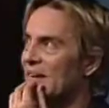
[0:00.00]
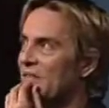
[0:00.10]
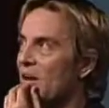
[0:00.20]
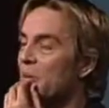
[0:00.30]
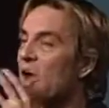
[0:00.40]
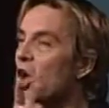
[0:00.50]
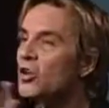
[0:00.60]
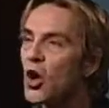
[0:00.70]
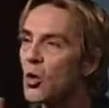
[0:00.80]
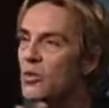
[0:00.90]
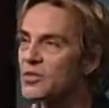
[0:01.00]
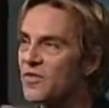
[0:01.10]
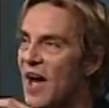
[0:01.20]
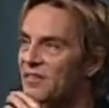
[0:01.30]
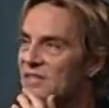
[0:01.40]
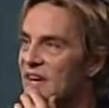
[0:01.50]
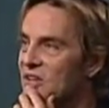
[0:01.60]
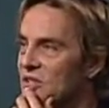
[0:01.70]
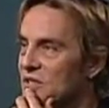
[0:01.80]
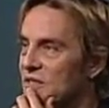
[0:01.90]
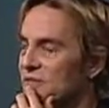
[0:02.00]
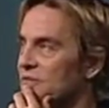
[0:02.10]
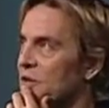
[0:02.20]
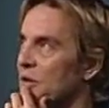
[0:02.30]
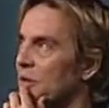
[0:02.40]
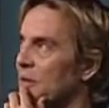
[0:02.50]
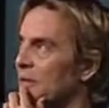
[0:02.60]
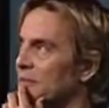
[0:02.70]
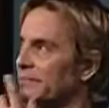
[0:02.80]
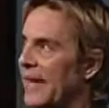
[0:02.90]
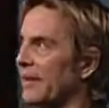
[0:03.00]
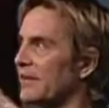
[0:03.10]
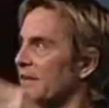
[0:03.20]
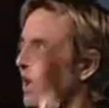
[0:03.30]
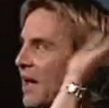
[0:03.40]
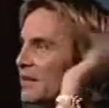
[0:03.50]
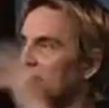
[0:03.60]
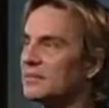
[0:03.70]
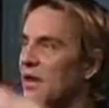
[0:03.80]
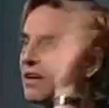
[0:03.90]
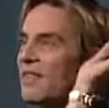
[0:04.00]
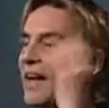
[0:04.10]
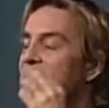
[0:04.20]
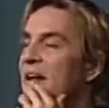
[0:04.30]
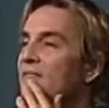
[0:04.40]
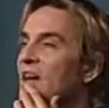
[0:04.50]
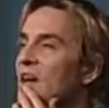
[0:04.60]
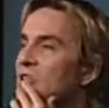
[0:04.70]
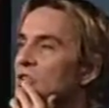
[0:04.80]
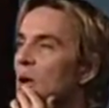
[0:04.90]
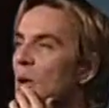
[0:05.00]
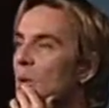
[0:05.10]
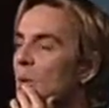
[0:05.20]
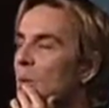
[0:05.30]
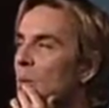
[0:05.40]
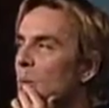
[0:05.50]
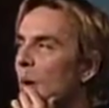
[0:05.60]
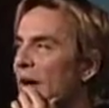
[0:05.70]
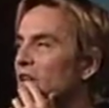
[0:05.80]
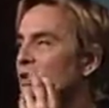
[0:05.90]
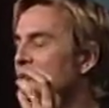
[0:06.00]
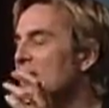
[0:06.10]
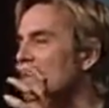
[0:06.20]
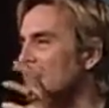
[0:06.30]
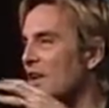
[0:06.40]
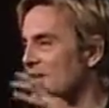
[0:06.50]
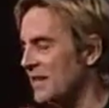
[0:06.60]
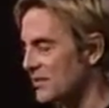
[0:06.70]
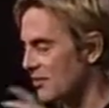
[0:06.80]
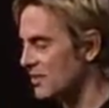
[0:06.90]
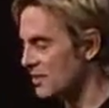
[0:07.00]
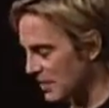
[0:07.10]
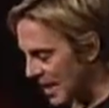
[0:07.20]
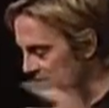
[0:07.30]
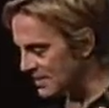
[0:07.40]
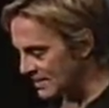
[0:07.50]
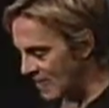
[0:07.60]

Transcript: I thought, we all know those five stages of, you know, anger, denial, all of that stuff. So why not use it as a context for this? So we had this